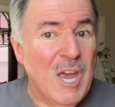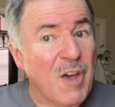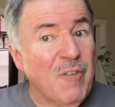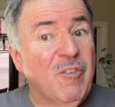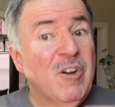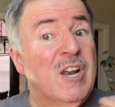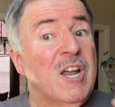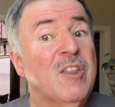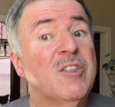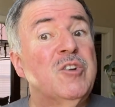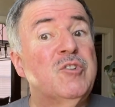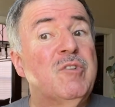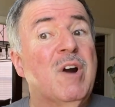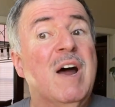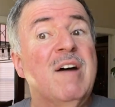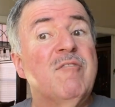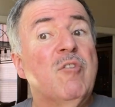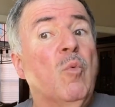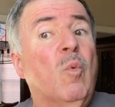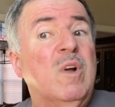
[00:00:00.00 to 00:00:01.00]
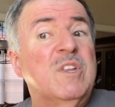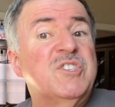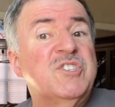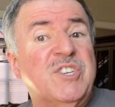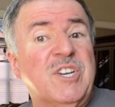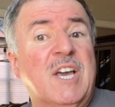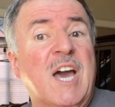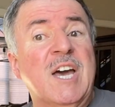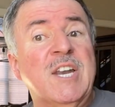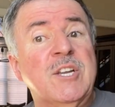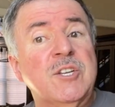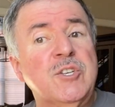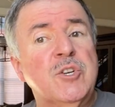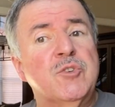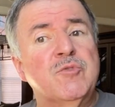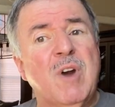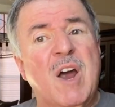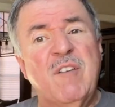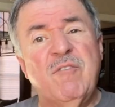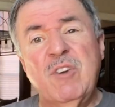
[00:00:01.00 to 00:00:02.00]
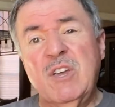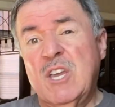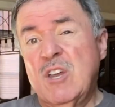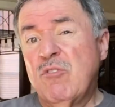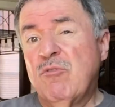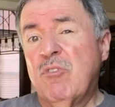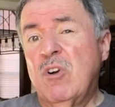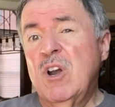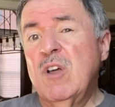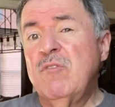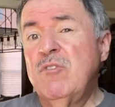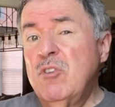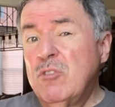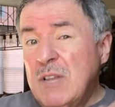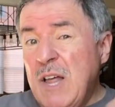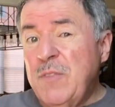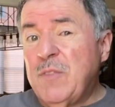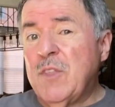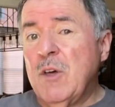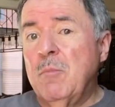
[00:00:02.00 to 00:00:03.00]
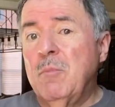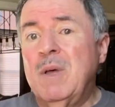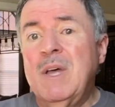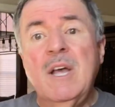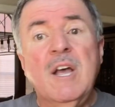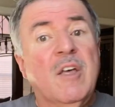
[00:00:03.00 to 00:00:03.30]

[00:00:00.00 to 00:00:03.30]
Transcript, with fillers: If another driver wants to cut into traffic in front of you, let them.